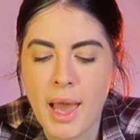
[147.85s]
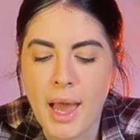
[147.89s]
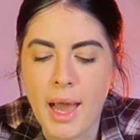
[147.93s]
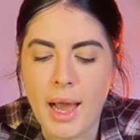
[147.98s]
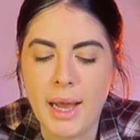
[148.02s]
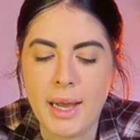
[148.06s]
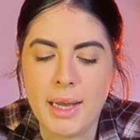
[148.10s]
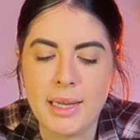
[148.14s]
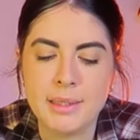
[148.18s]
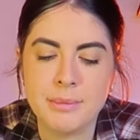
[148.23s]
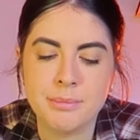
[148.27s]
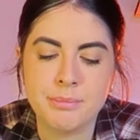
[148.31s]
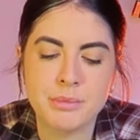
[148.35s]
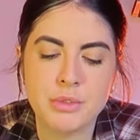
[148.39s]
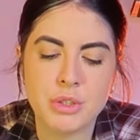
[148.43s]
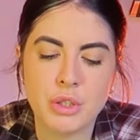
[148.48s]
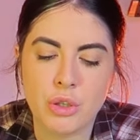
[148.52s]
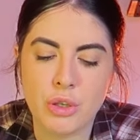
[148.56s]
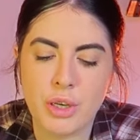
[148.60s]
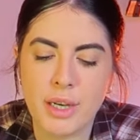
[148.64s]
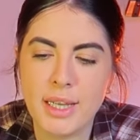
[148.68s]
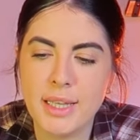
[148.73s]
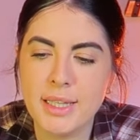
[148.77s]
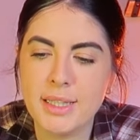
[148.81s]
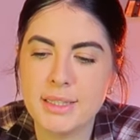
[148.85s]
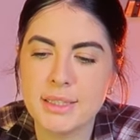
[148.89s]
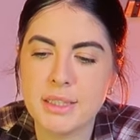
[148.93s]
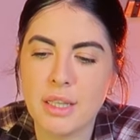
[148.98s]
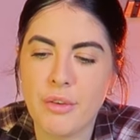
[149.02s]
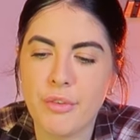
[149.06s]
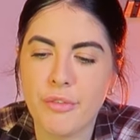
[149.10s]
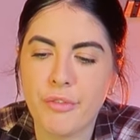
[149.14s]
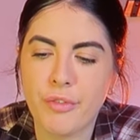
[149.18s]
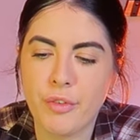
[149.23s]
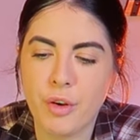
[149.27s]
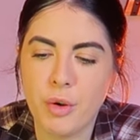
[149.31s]
and there is
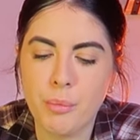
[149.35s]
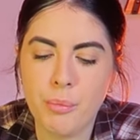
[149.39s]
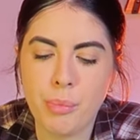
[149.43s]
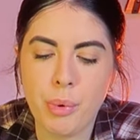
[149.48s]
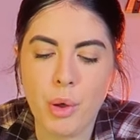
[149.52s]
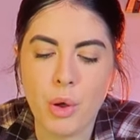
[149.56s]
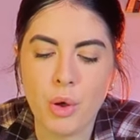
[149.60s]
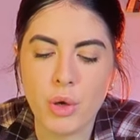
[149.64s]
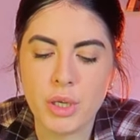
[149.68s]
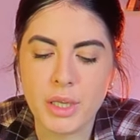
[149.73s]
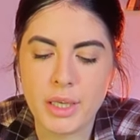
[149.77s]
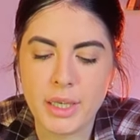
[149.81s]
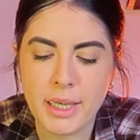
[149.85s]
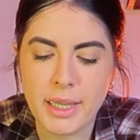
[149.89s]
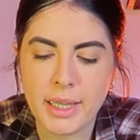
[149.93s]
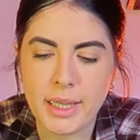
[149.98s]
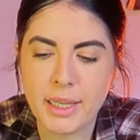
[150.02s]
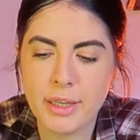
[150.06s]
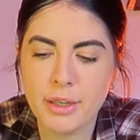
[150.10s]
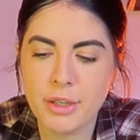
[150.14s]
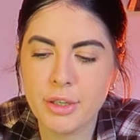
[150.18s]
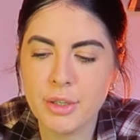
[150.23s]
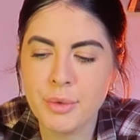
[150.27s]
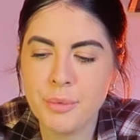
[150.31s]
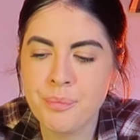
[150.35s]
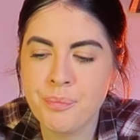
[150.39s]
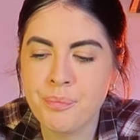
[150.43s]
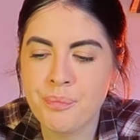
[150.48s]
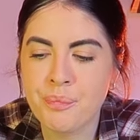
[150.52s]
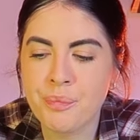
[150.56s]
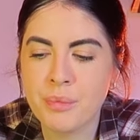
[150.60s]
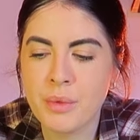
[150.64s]
a front pocket here